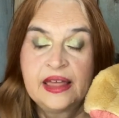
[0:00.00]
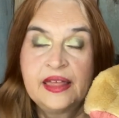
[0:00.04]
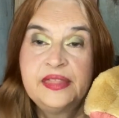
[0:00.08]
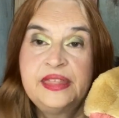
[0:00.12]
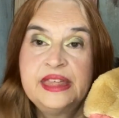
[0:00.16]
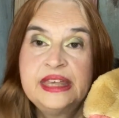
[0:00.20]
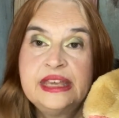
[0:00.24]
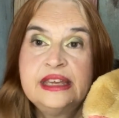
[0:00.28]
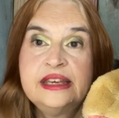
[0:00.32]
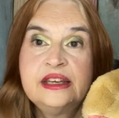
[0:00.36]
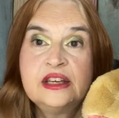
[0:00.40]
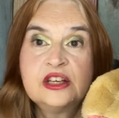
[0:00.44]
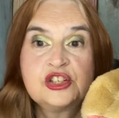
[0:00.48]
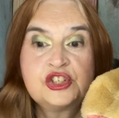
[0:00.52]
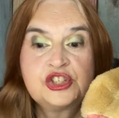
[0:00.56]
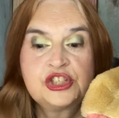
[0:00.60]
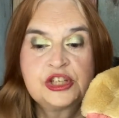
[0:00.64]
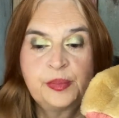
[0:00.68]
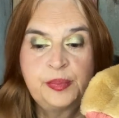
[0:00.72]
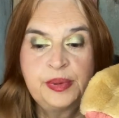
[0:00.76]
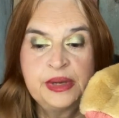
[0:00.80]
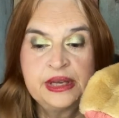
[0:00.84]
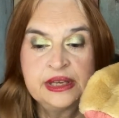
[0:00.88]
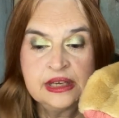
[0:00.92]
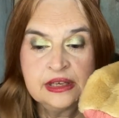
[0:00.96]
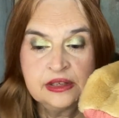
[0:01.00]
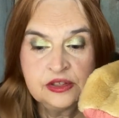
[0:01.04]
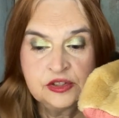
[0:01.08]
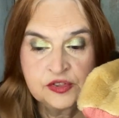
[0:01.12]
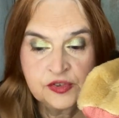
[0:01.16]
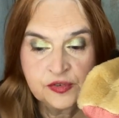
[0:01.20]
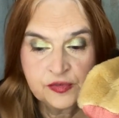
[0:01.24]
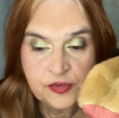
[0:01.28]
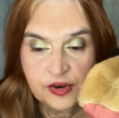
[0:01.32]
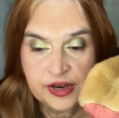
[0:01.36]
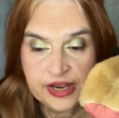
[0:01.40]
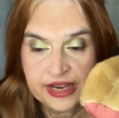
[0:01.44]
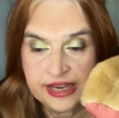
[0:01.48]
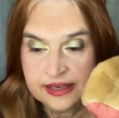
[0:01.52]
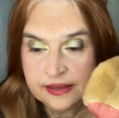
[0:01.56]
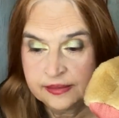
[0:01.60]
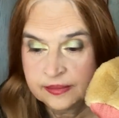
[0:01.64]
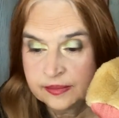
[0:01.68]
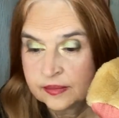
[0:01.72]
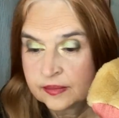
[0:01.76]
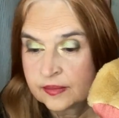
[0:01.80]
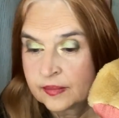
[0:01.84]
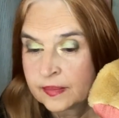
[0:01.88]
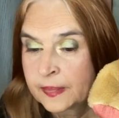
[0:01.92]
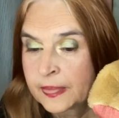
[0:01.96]
The shipping is free,
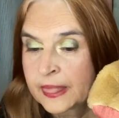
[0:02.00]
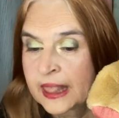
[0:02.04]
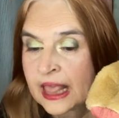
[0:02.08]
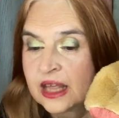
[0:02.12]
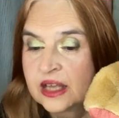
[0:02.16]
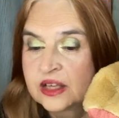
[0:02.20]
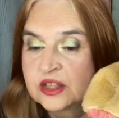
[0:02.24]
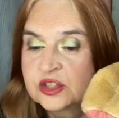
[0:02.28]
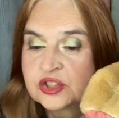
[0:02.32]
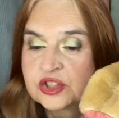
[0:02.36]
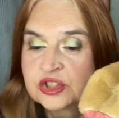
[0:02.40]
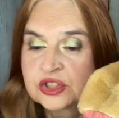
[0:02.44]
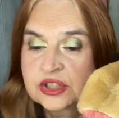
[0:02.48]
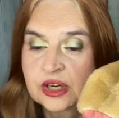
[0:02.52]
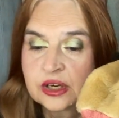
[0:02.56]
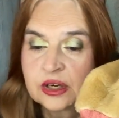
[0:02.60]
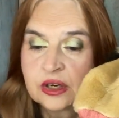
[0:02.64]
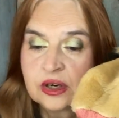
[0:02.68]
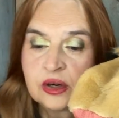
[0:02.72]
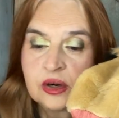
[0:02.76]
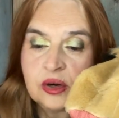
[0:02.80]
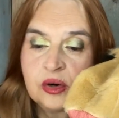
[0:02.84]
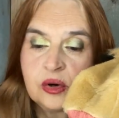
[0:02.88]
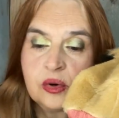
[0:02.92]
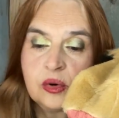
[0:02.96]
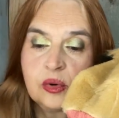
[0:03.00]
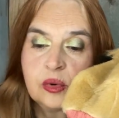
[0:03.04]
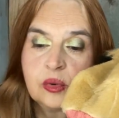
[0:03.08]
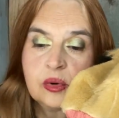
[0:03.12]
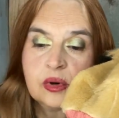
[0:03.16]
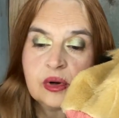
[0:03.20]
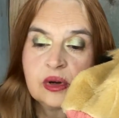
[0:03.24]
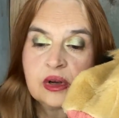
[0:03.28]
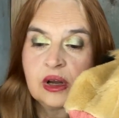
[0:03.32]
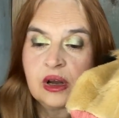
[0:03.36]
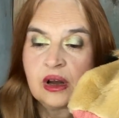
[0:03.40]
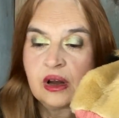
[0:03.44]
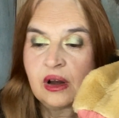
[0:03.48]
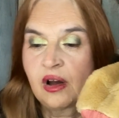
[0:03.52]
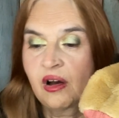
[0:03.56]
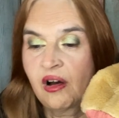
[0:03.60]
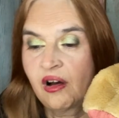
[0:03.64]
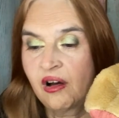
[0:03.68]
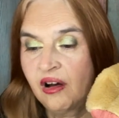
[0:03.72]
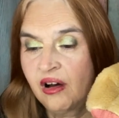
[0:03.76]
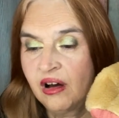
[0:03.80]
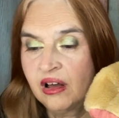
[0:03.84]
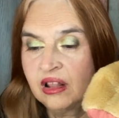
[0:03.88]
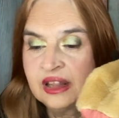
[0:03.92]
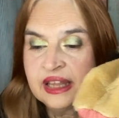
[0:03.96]
so
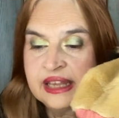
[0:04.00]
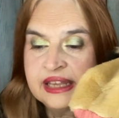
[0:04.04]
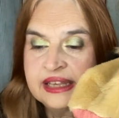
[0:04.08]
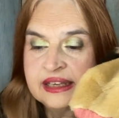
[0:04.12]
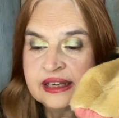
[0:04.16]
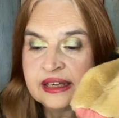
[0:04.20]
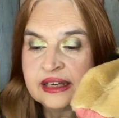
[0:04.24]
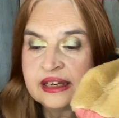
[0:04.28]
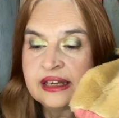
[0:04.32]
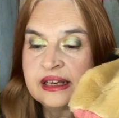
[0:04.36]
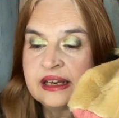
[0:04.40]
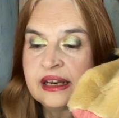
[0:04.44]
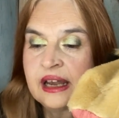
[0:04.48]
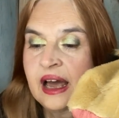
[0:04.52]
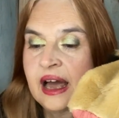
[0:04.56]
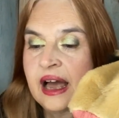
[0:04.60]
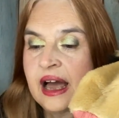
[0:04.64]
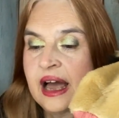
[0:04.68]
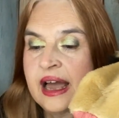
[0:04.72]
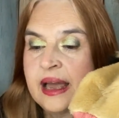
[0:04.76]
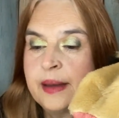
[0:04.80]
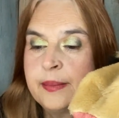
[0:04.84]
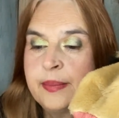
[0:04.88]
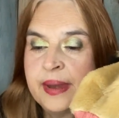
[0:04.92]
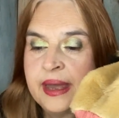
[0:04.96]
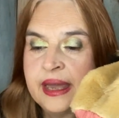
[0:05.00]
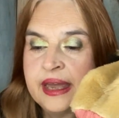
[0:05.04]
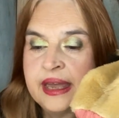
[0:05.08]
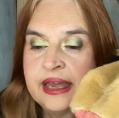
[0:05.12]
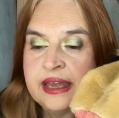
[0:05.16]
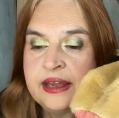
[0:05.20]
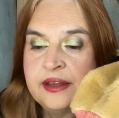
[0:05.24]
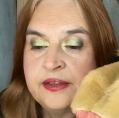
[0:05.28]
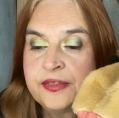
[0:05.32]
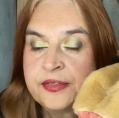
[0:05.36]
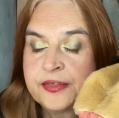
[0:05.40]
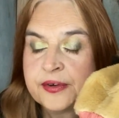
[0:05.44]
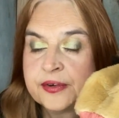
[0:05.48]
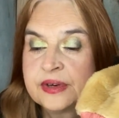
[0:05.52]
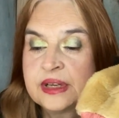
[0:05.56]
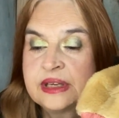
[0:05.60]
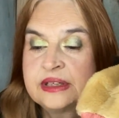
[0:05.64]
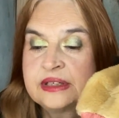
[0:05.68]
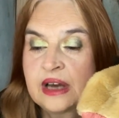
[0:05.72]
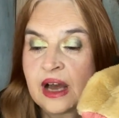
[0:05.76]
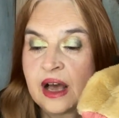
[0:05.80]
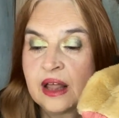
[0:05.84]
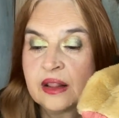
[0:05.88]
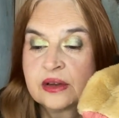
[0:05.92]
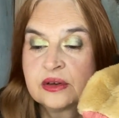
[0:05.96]
all in, I pay thirty
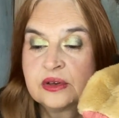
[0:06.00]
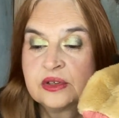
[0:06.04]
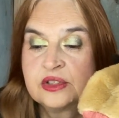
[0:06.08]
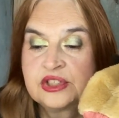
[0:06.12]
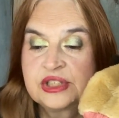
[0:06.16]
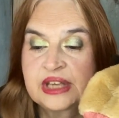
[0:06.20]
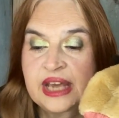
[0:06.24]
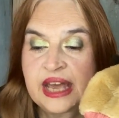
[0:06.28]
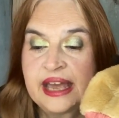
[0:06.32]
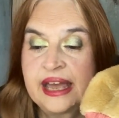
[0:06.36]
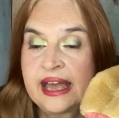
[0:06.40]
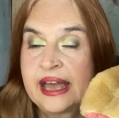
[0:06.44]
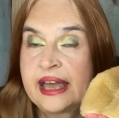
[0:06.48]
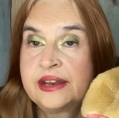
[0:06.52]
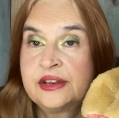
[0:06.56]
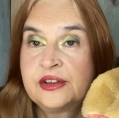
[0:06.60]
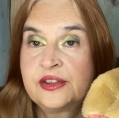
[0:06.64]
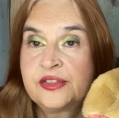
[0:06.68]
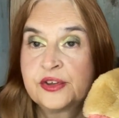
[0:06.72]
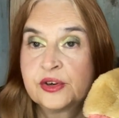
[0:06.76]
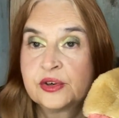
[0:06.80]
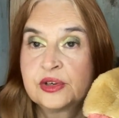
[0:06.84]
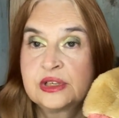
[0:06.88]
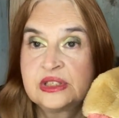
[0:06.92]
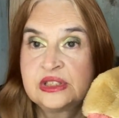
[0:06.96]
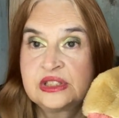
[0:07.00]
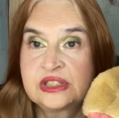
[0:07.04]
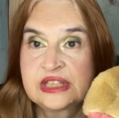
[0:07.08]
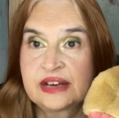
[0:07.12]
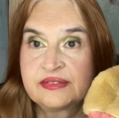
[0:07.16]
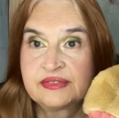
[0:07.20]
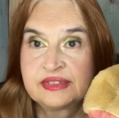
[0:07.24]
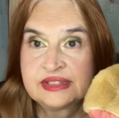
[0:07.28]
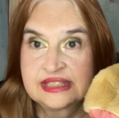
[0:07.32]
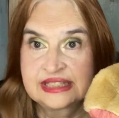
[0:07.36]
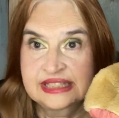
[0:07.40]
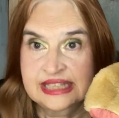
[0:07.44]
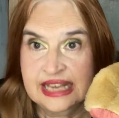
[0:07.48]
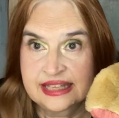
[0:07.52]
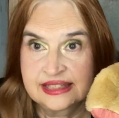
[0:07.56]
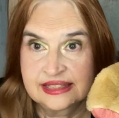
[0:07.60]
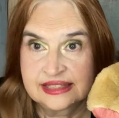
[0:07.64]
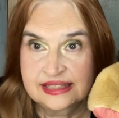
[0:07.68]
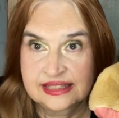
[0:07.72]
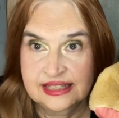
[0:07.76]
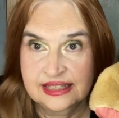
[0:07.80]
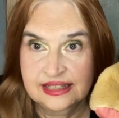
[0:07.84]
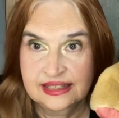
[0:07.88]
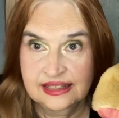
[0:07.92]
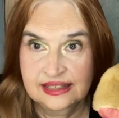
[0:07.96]
dollars and thirty-seven
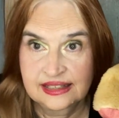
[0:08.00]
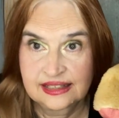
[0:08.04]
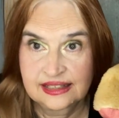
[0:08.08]
cents.